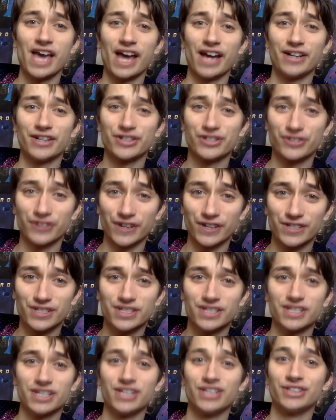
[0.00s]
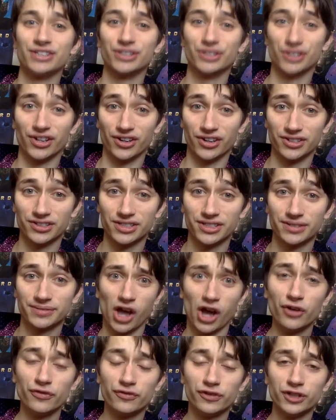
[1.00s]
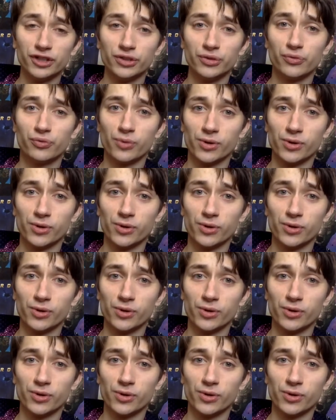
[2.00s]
and trust in God. Hopefully you've